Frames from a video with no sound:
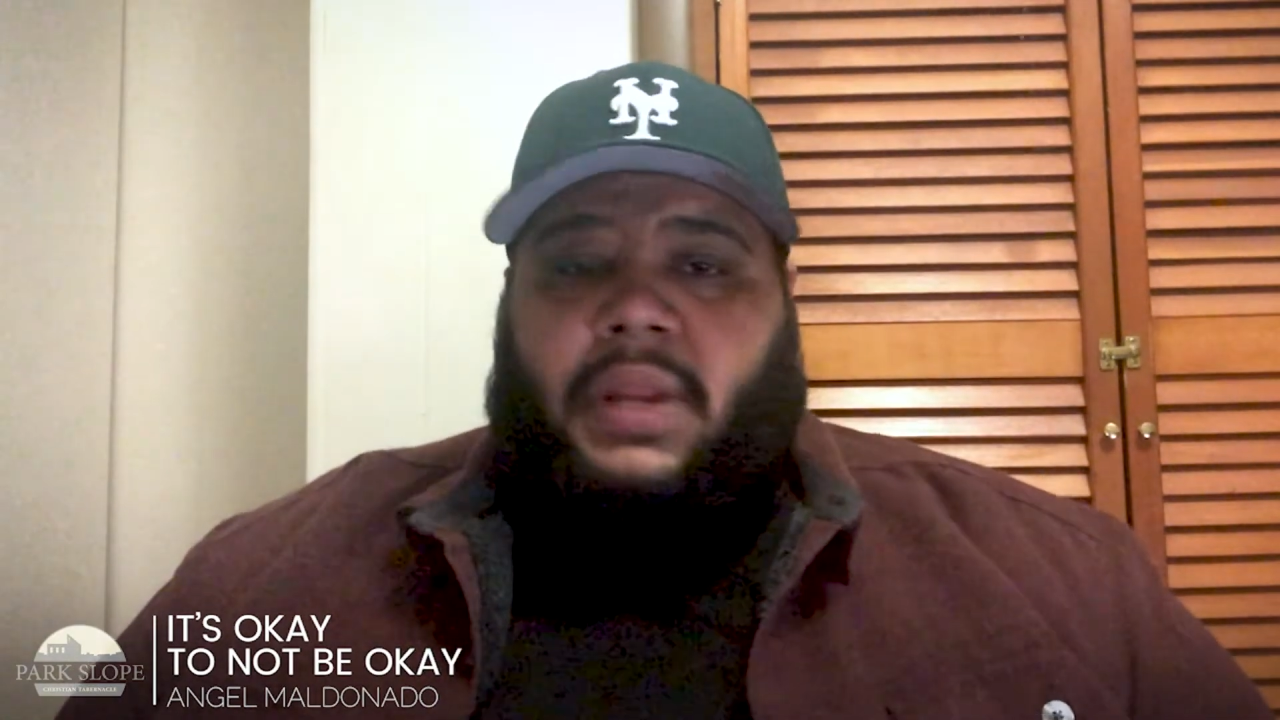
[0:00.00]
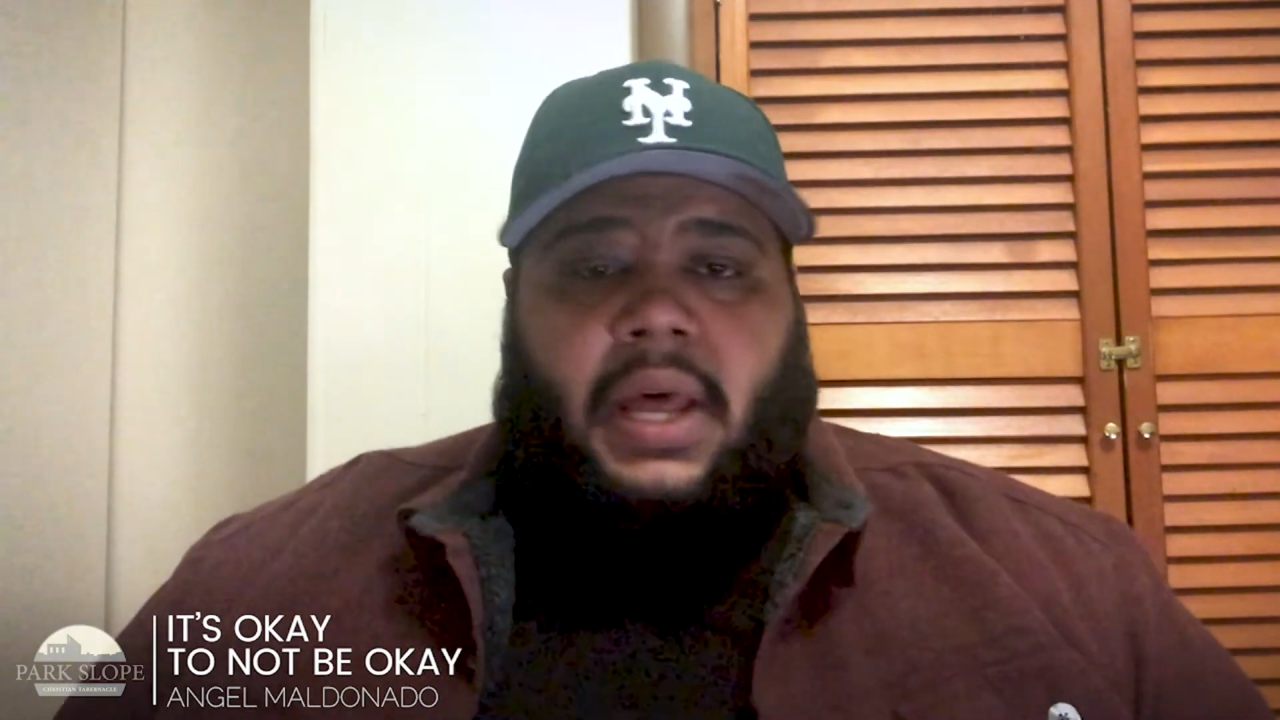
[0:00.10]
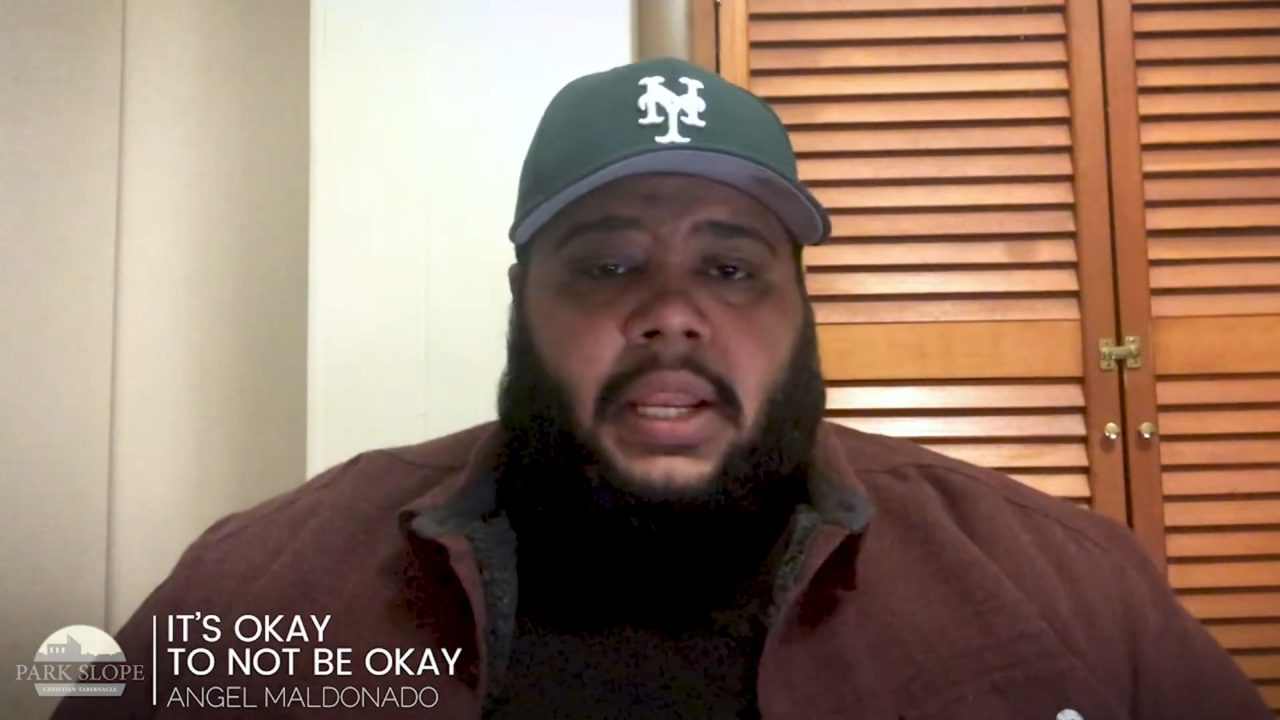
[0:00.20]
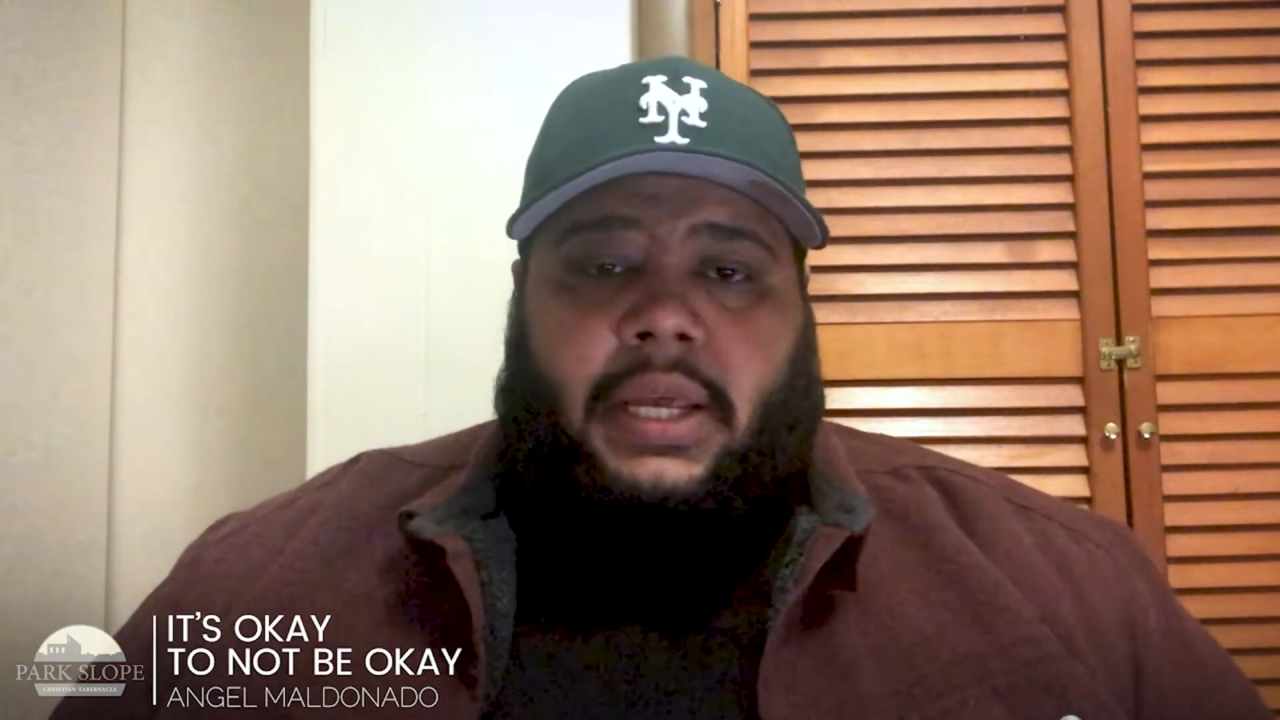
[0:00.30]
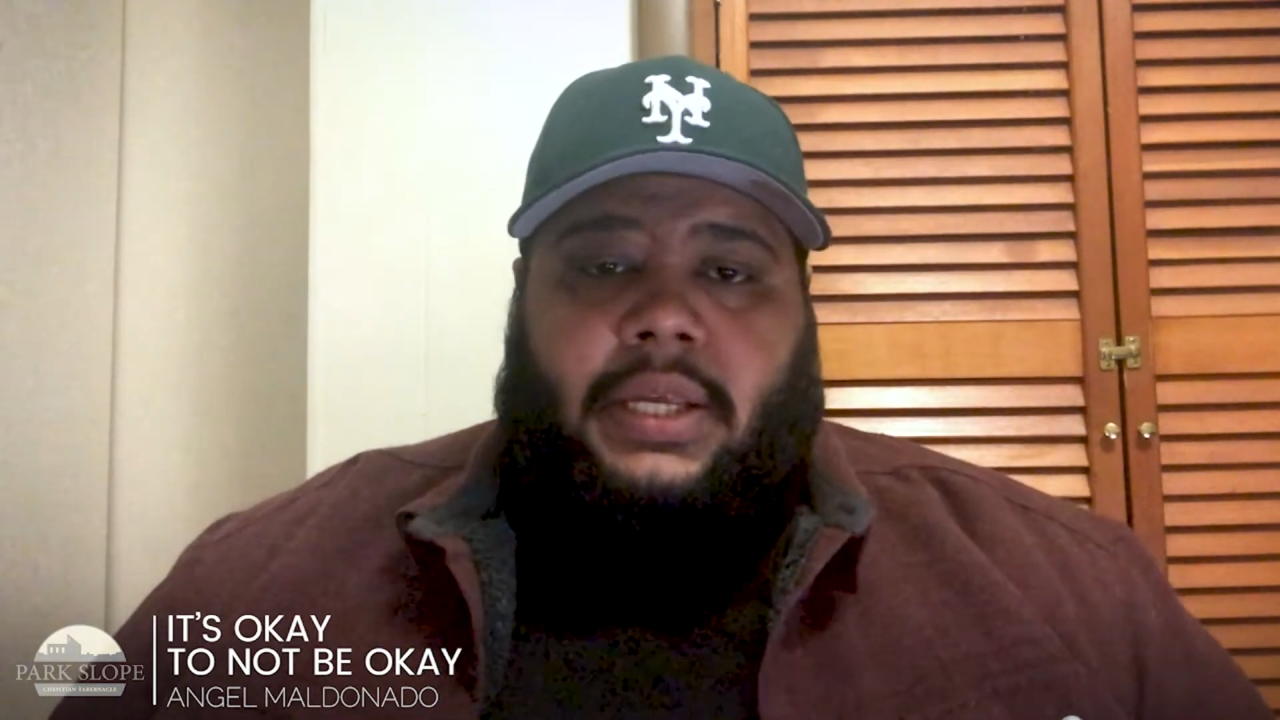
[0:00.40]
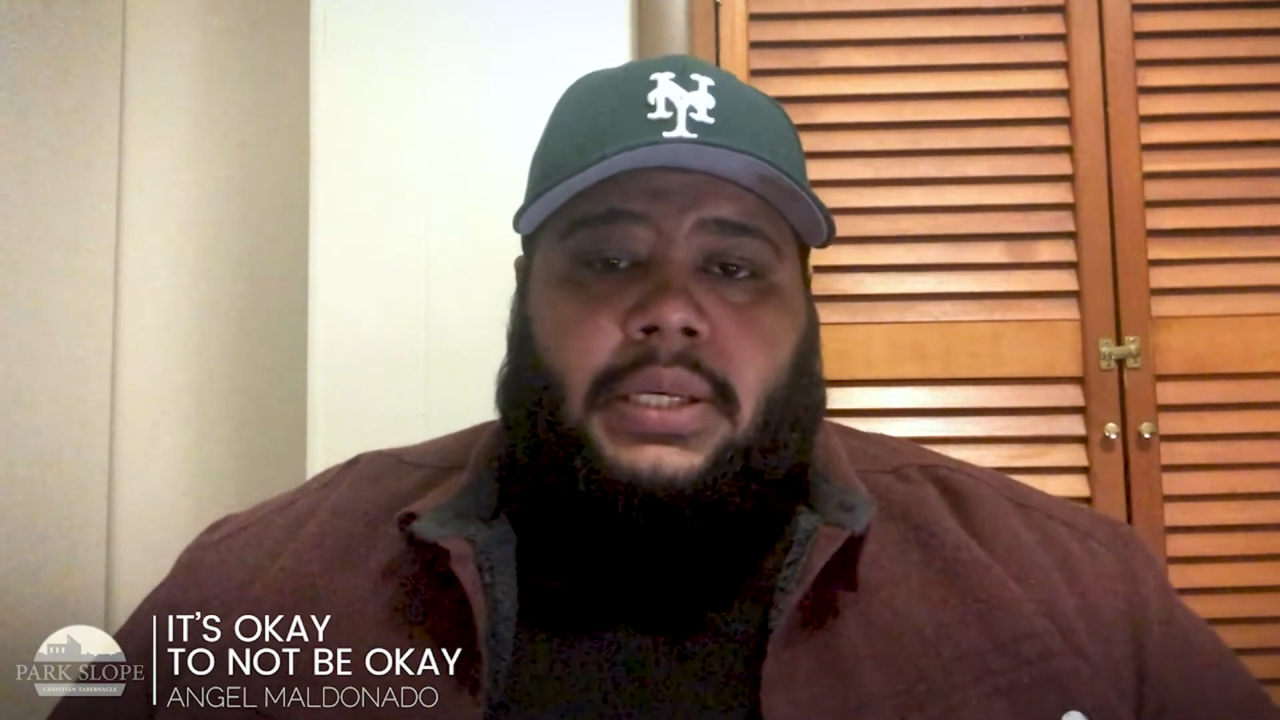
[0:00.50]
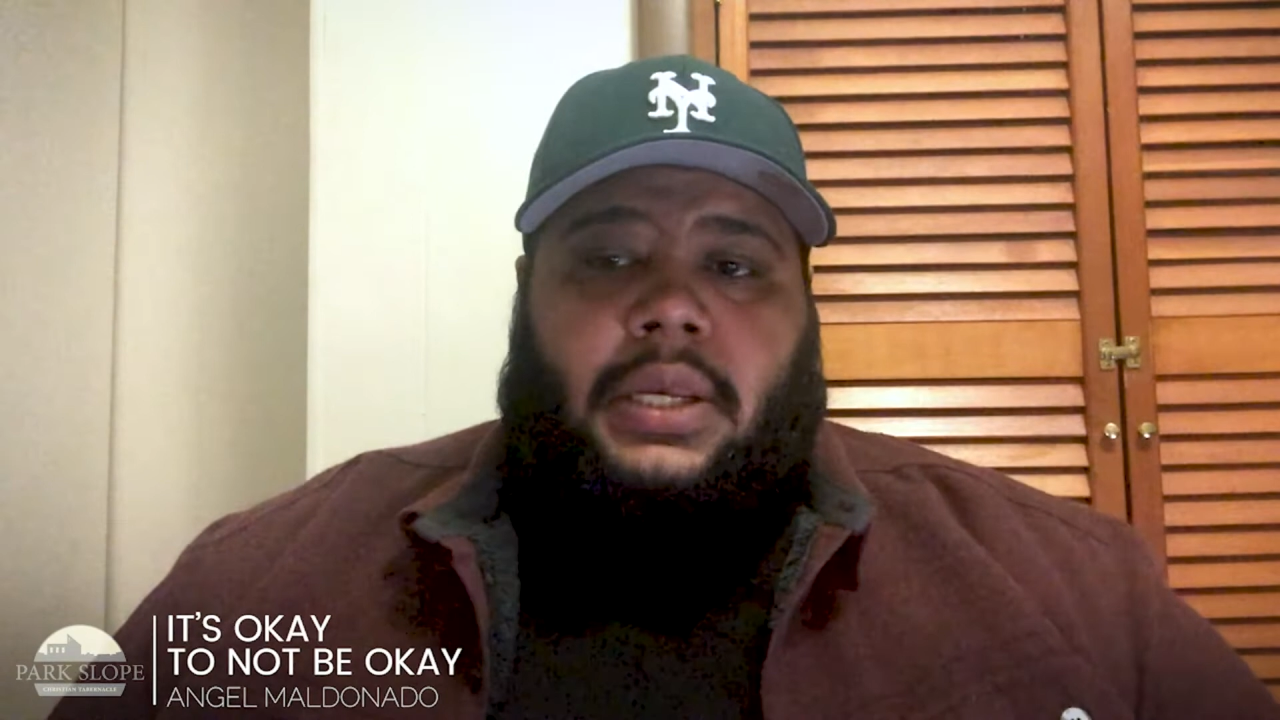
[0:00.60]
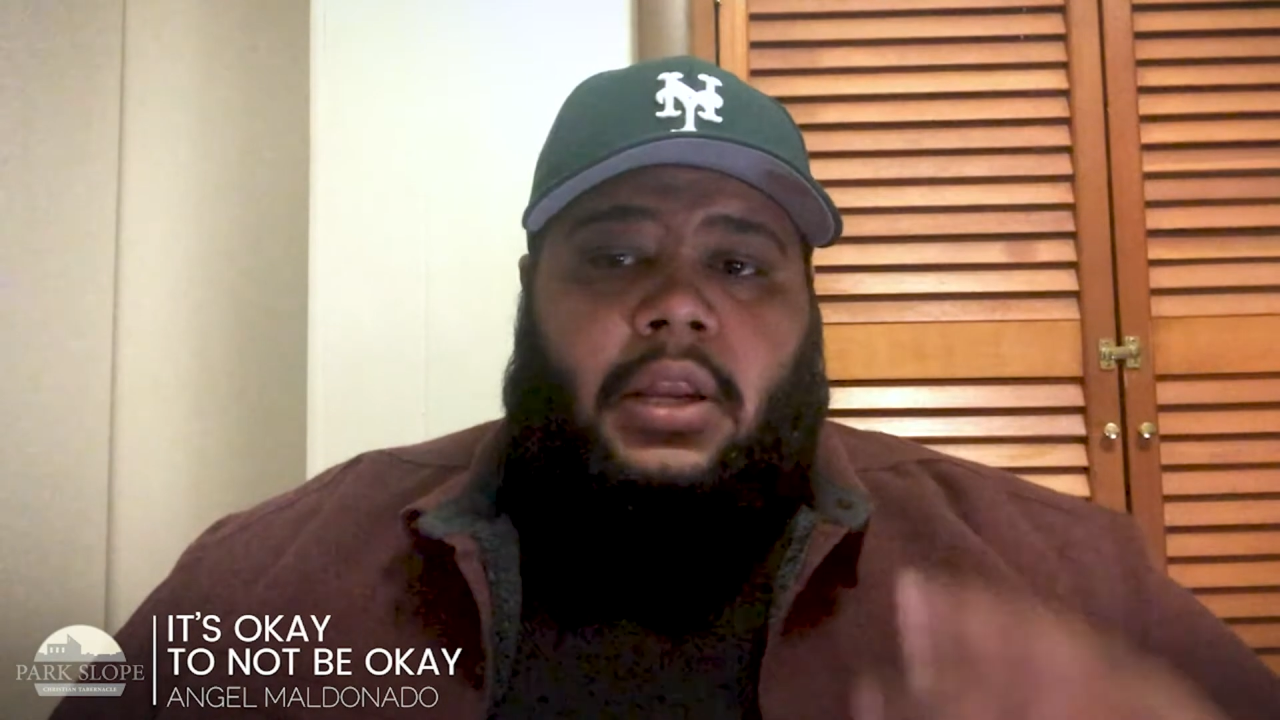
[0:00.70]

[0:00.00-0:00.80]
not least,